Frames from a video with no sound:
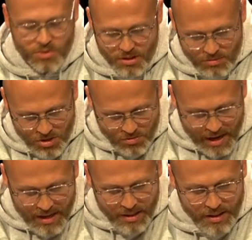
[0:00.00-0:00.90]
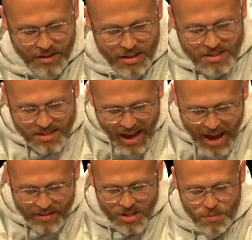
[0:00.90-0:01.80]
Well, it was right in here. He's
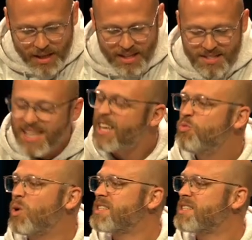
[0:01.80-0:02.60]
saying this because he